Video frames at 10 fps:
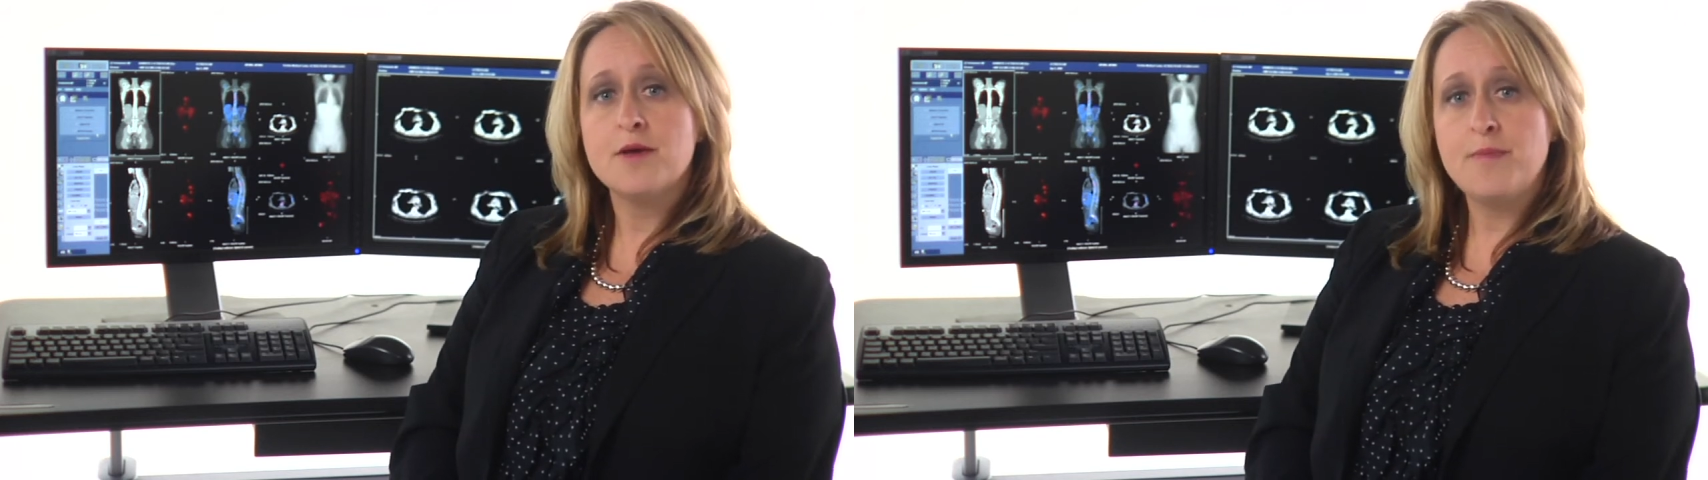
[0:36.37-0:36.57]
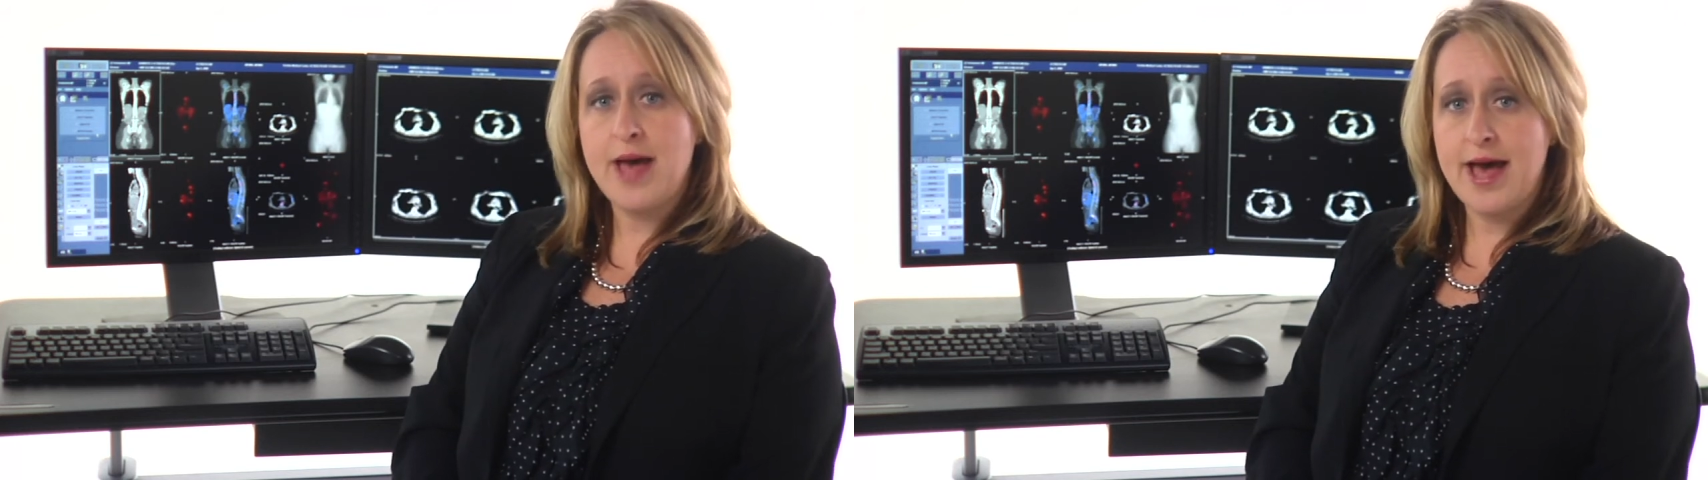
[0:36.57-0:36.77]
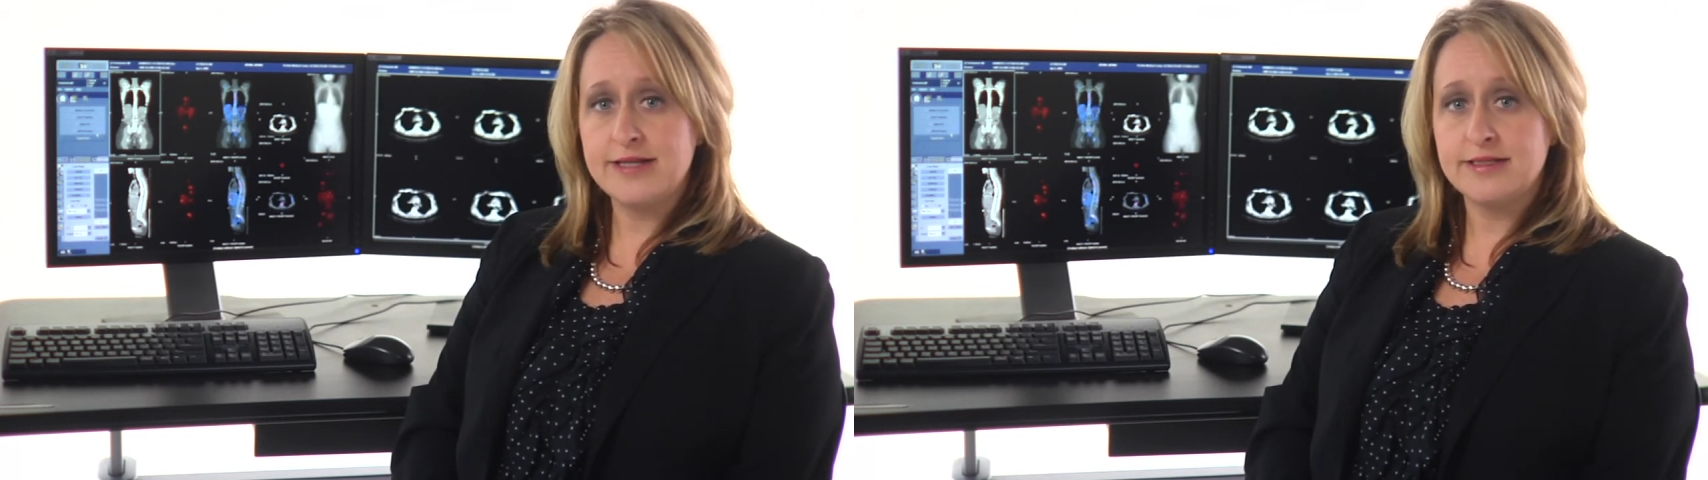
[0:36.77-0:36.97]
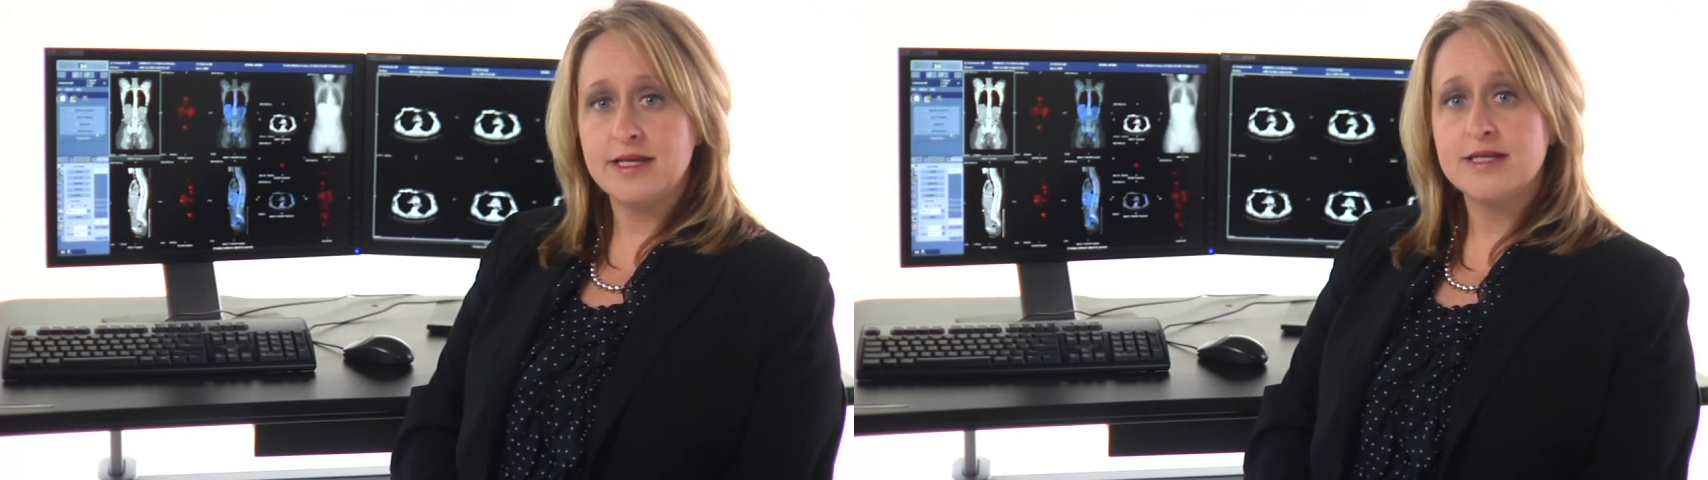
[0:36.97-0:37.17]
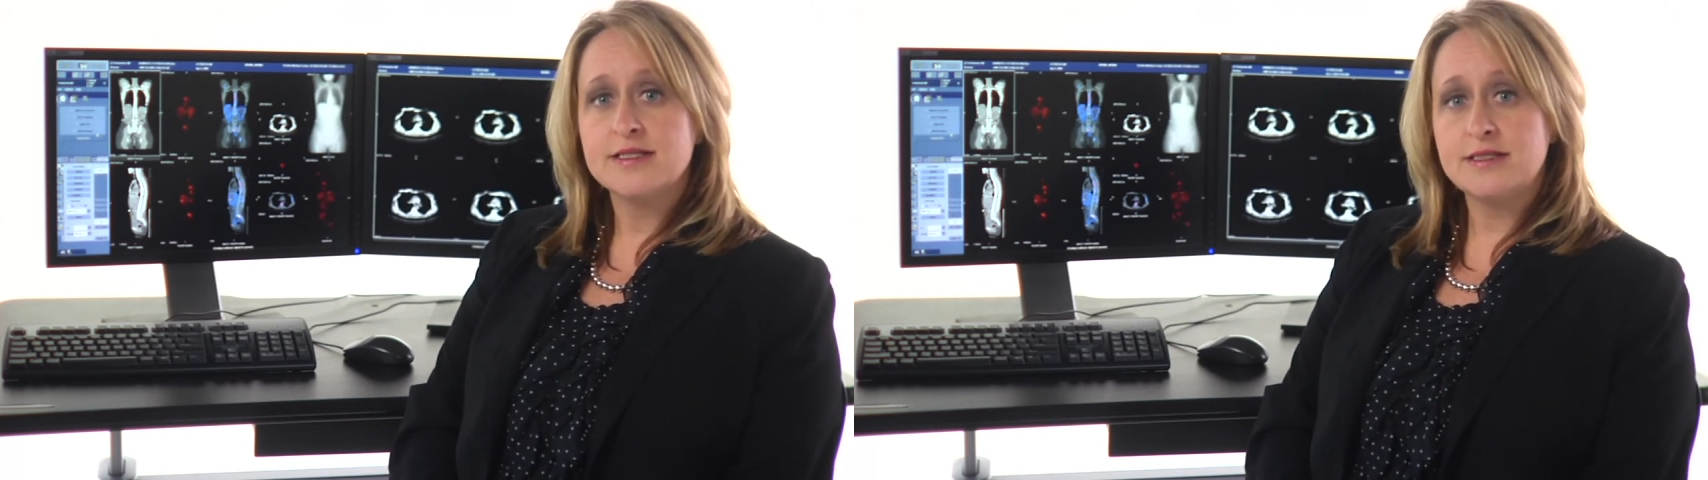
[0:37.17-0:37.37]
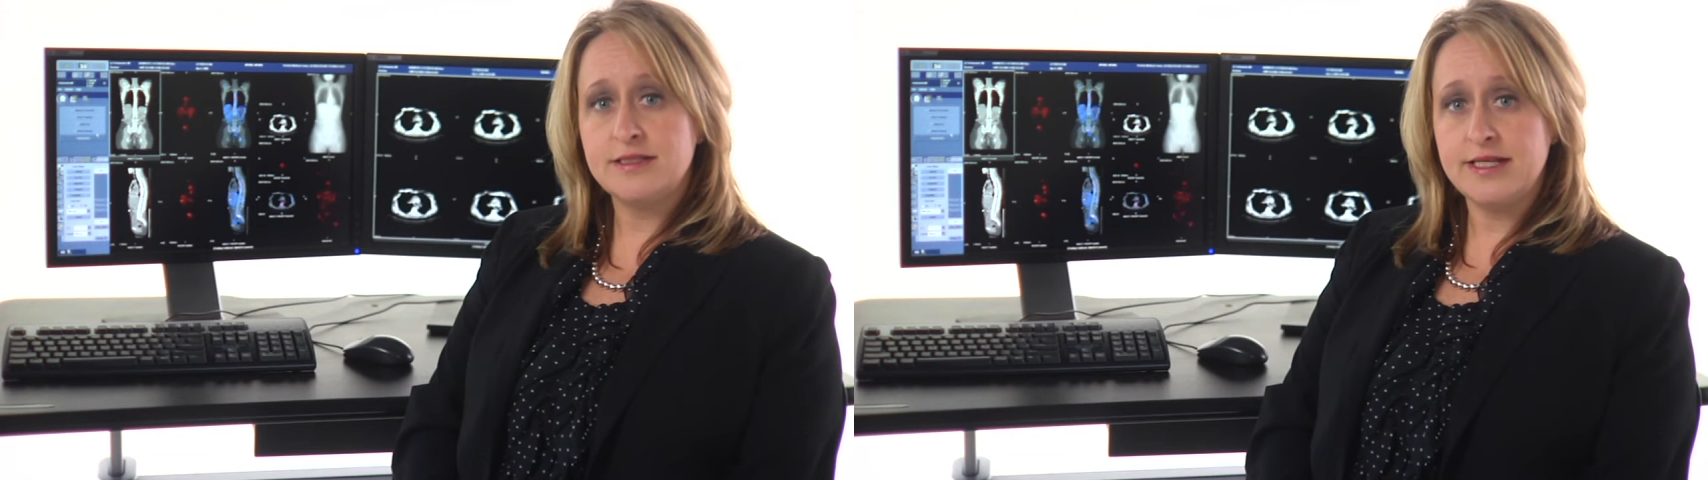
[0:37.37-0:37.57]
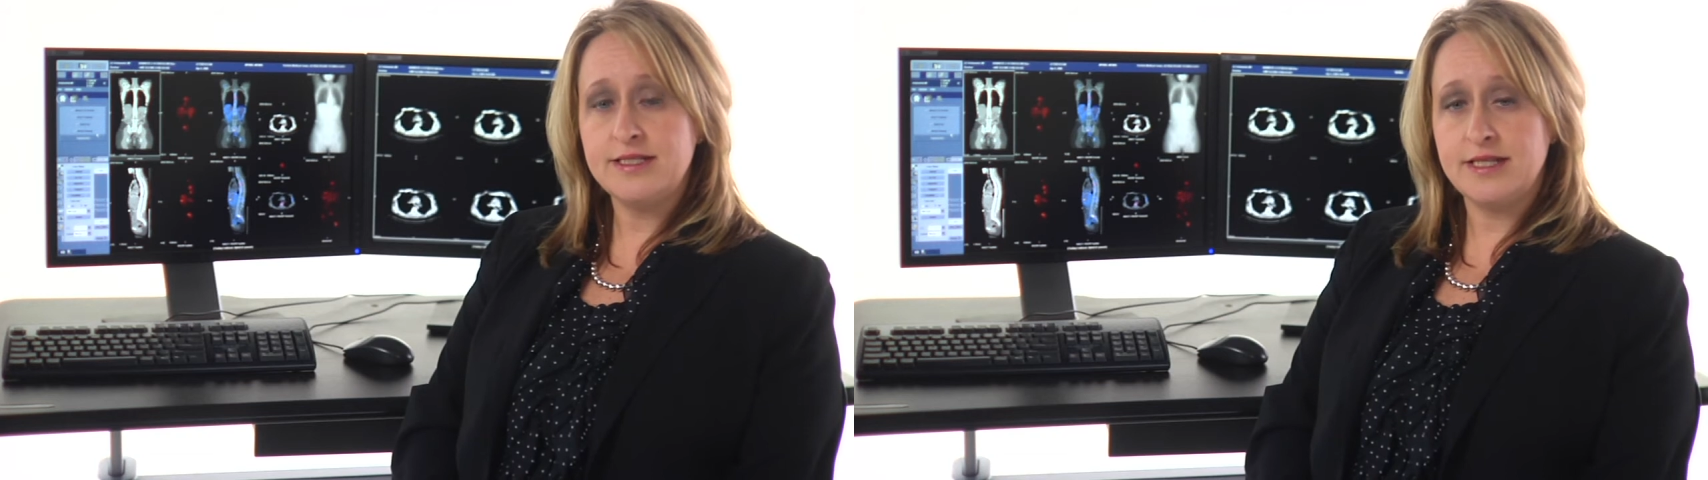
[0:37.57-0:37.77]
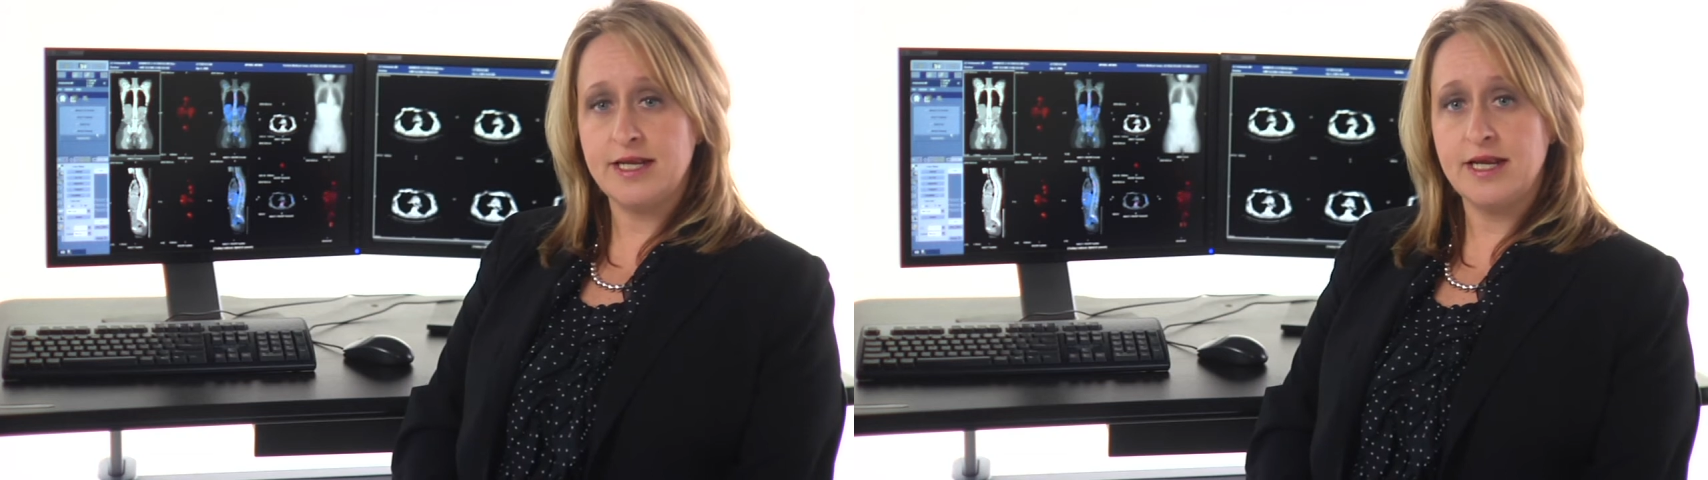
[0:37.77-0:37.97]
PET,
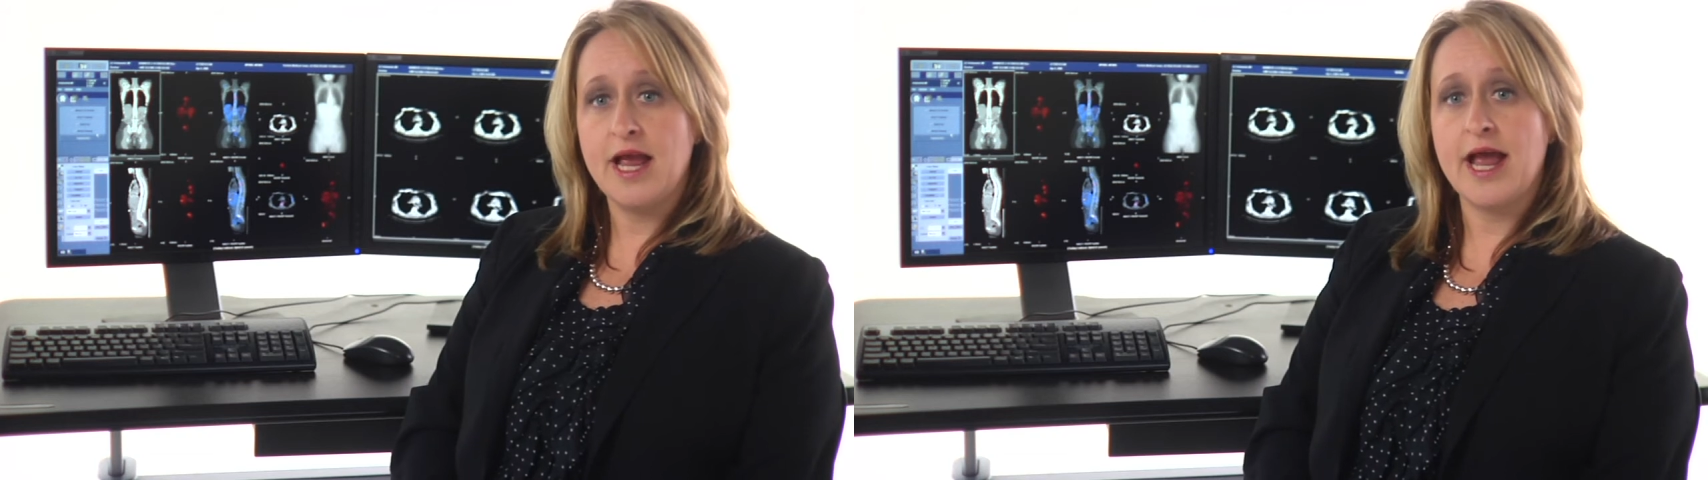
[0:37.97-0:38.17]
CT,